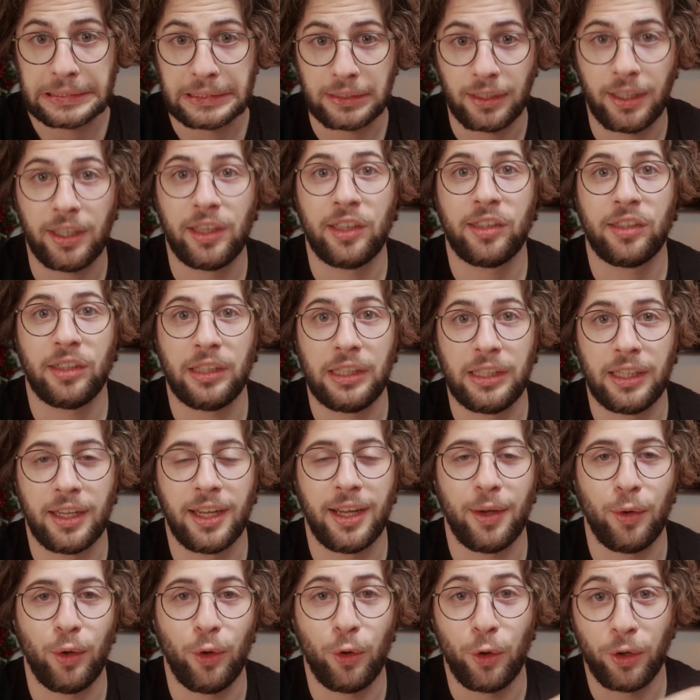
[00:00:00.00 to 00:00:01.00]
Let's see
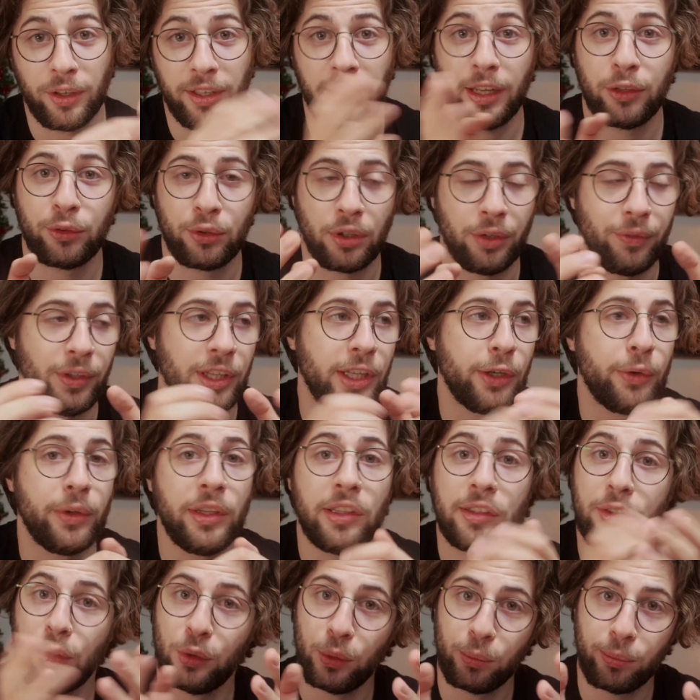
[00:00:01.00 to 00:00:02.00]
how long the actual video
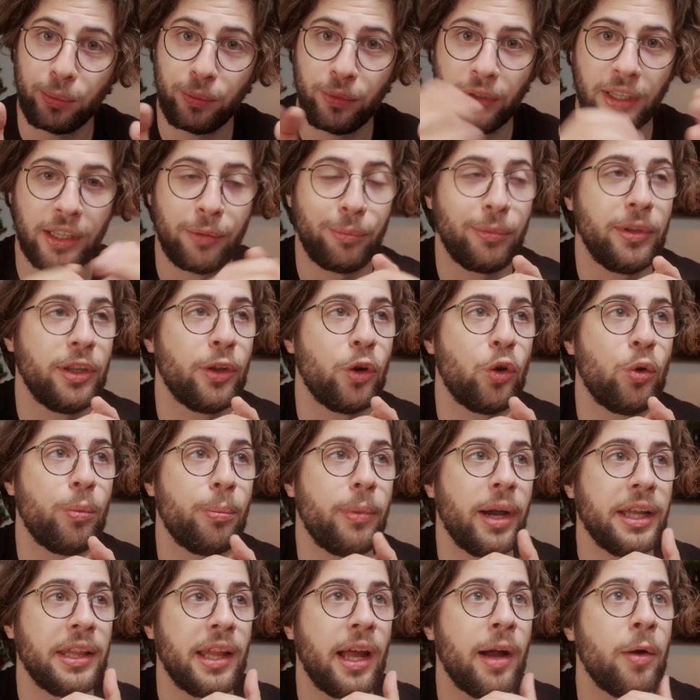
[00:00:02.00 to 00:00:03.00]
is. You will know
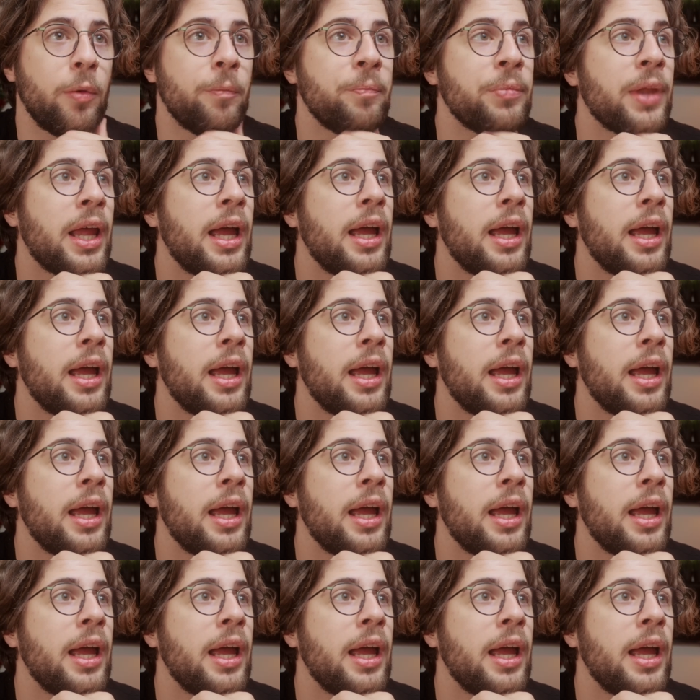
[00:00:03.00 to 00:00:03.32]
by now.